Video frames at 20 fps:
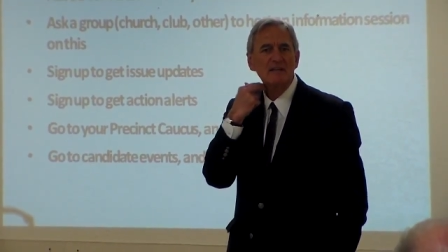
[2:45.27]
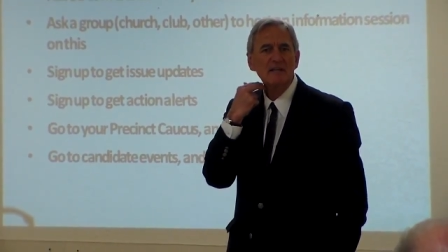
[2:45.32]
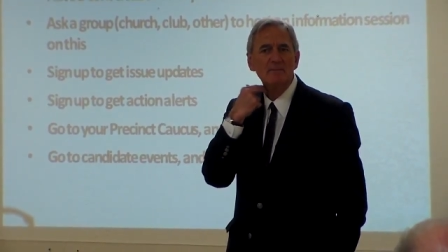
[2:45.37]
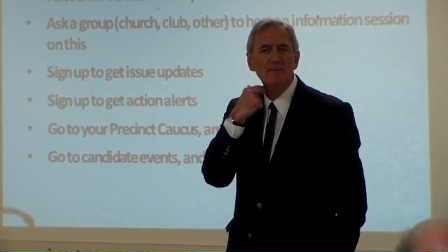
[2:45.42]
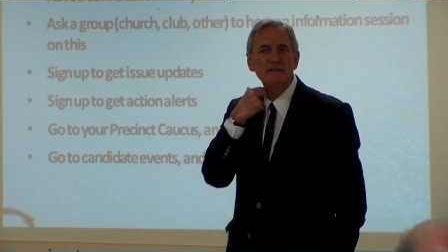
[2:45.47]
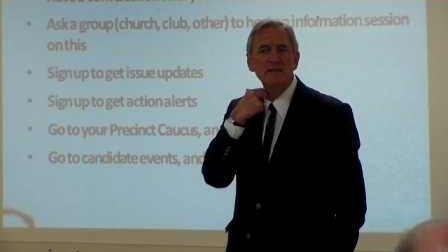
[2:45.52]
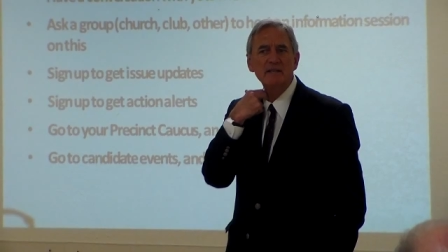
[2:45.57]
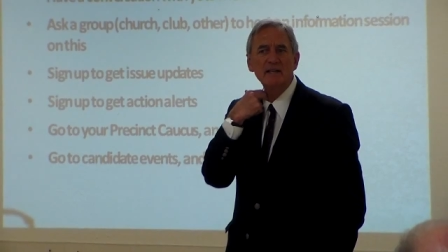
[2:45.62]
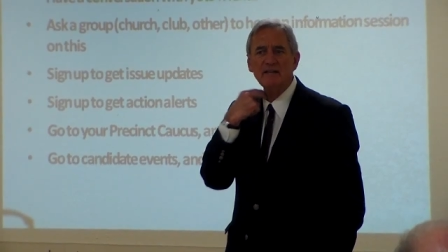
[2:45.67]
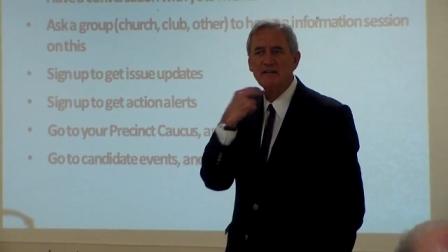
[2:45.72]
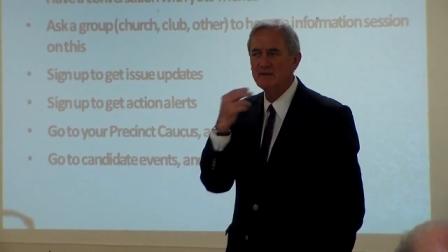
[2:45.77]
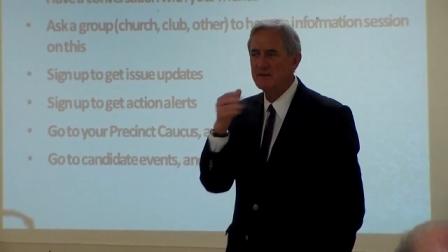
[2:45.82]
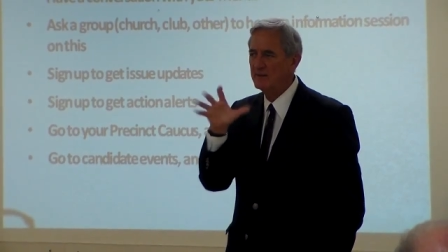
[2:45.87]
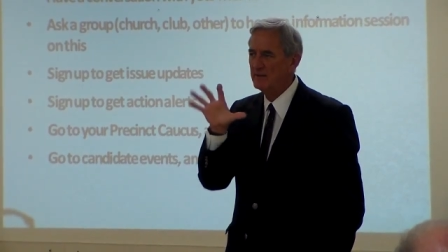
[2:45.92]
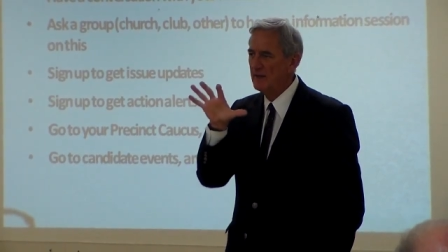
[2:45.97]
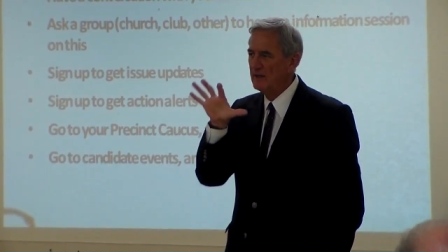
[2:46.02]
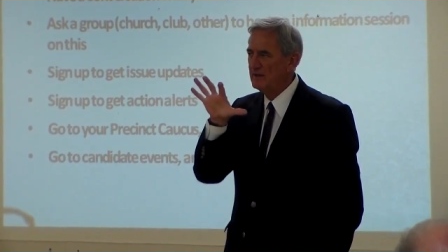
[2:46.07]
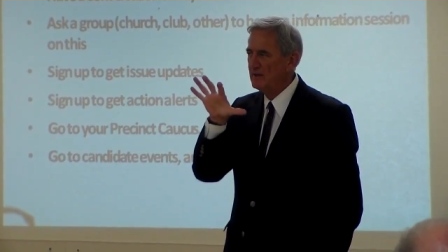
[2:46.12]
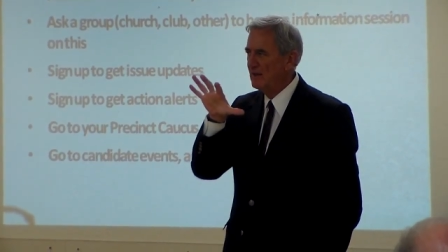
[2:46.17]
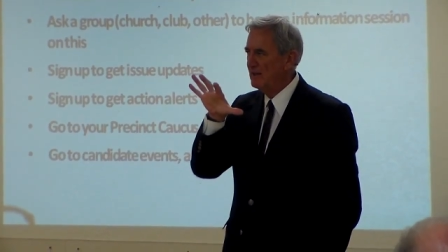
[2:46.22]
let me tell you,
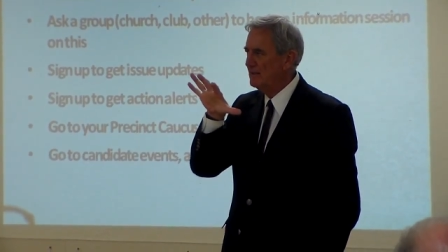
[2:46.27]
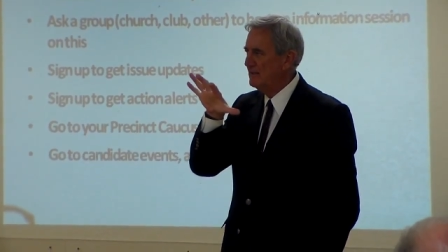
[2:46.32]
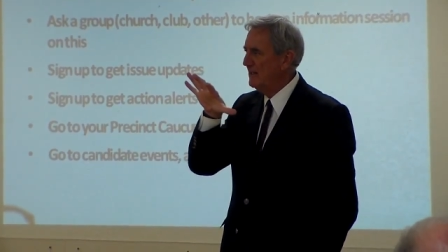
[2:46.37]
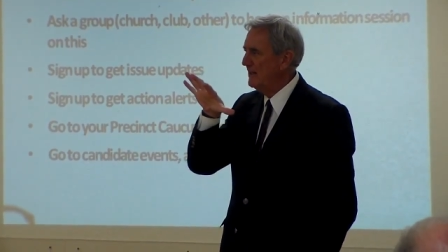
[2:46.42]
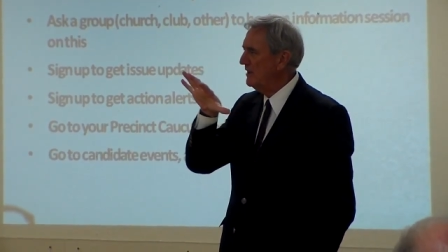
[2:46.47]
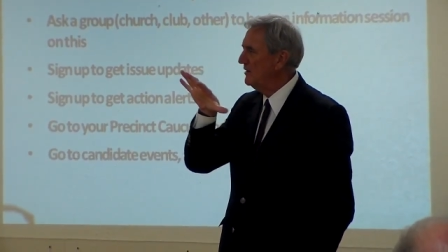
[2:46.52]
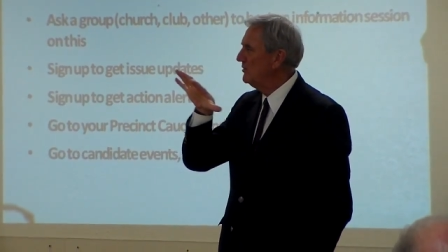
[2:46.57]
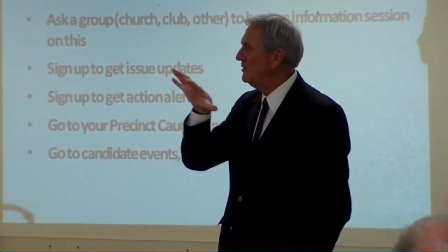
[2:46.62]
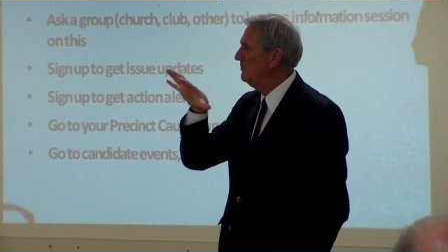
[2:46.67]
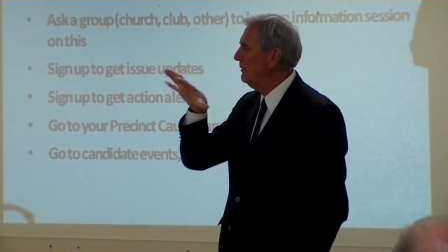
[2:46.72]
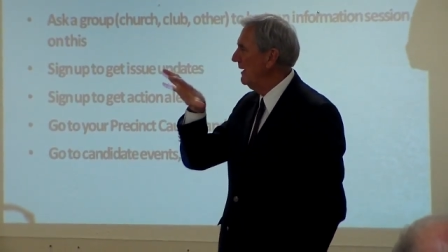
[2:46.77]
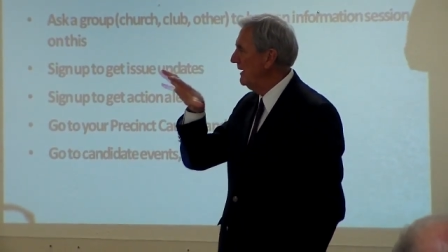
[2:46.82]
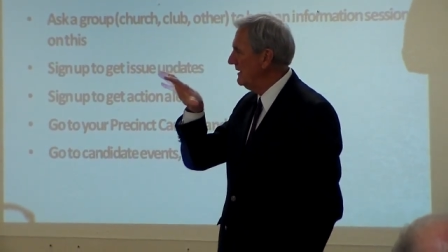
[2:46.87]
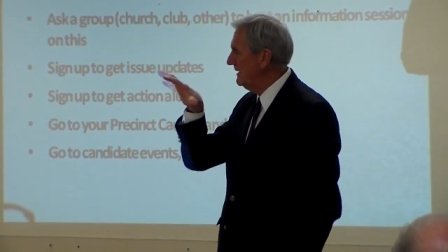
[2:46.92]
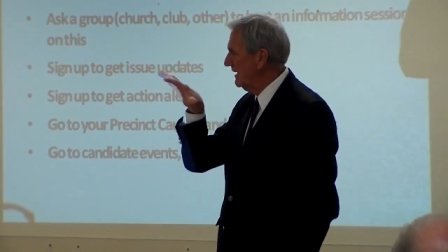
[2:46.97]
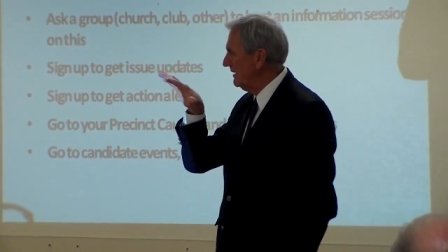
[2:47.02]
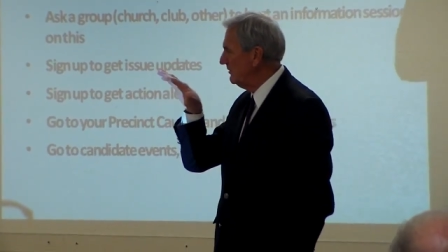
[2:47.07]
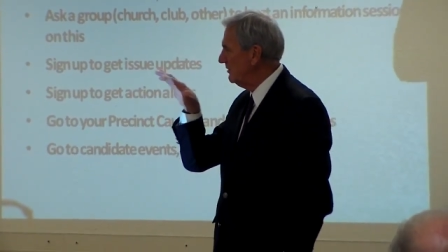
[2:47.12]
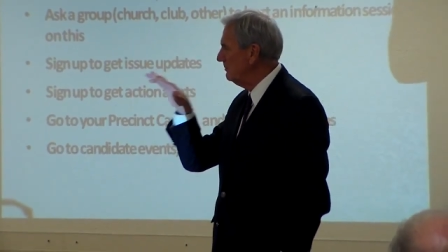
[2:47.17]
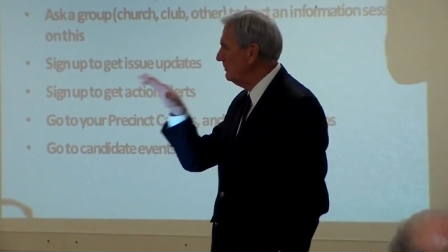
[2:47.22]
I, I got to
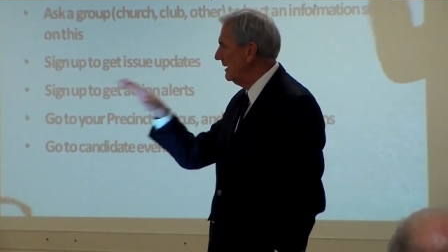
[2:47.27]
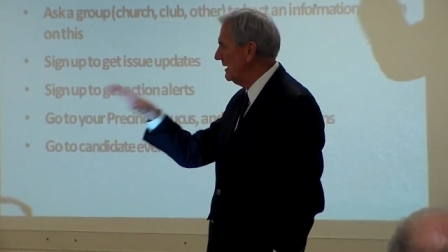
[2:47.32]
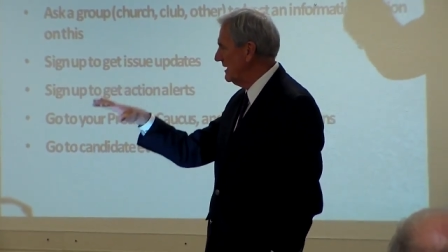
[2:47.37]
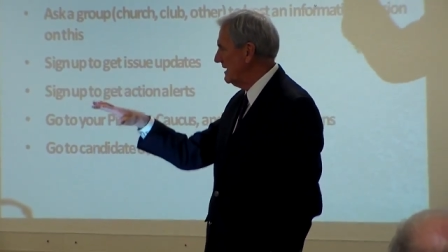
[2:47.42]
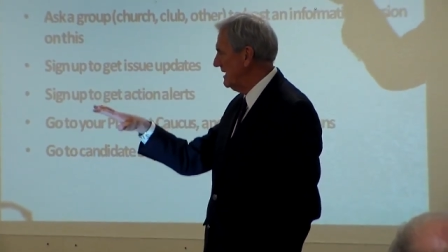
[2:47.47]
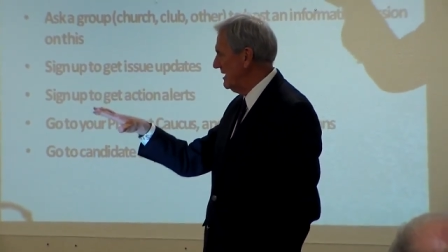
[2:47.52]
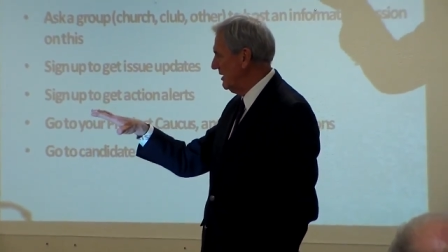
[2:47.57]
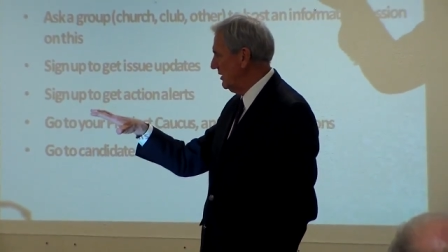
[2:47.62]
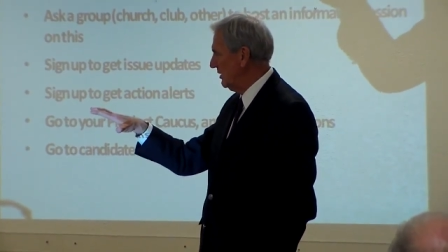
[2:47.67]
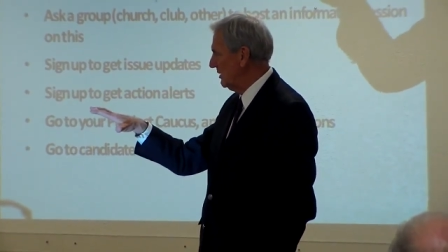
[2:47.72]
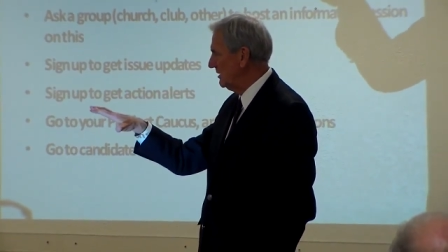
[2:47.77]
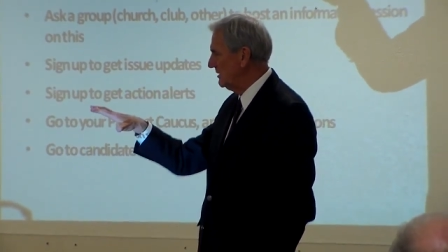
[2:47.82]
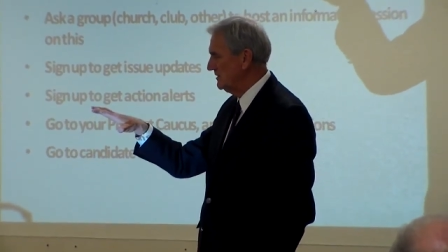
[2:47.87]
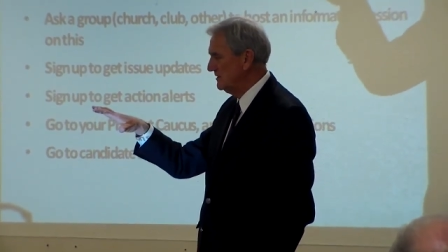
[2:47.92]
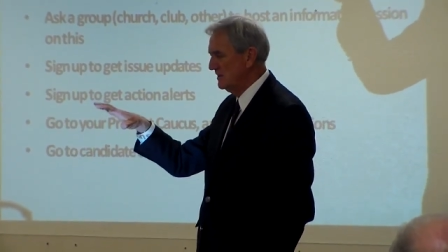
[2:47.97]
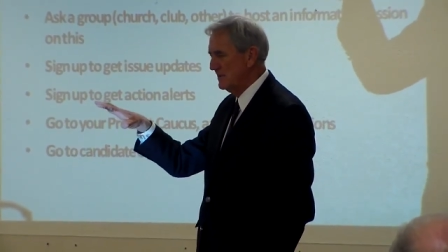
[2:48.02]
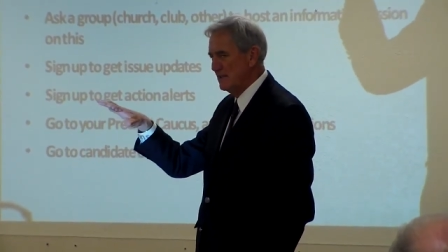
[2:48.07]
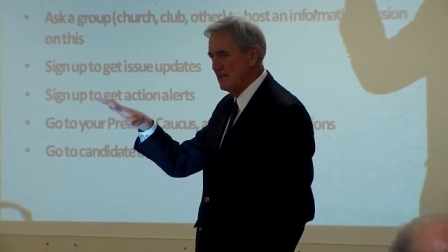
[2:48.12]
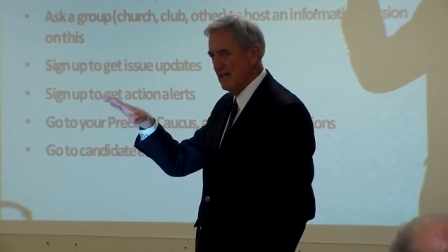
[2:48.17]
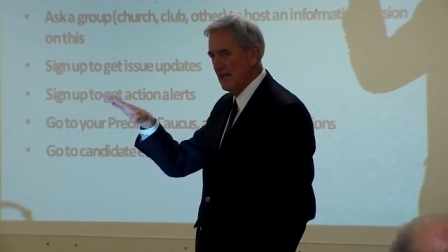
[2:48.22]
remind everybody here
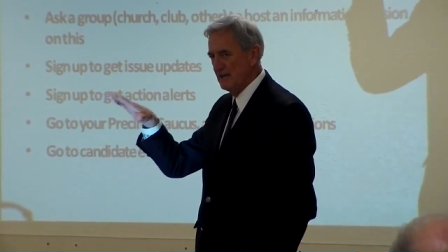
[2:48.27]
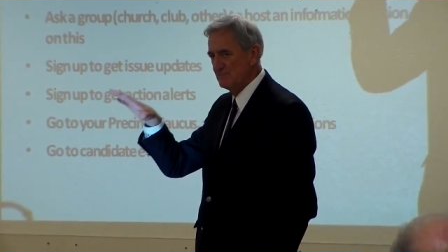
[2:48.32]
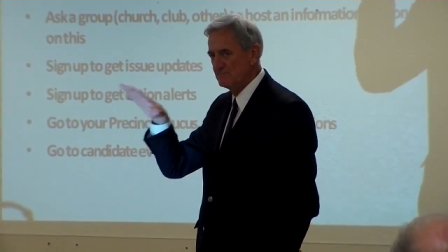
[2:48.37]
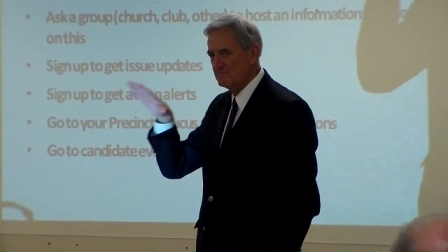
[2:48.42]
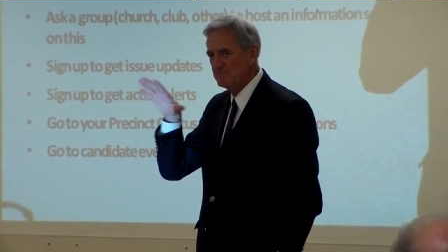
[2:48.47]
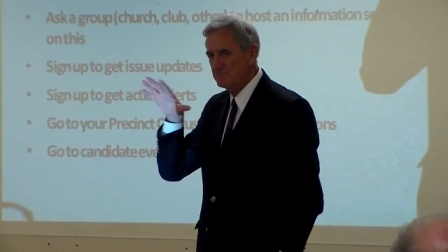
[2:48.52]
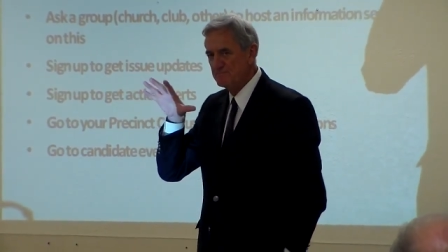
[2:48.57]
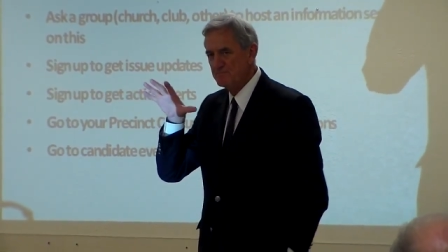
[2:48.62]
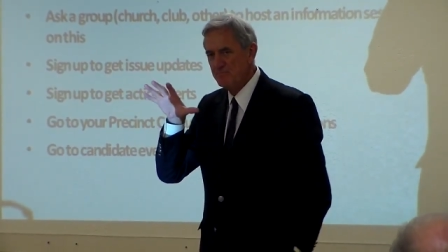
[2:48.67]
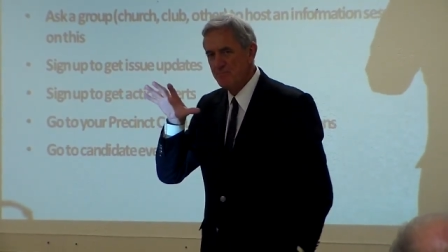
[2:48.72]
that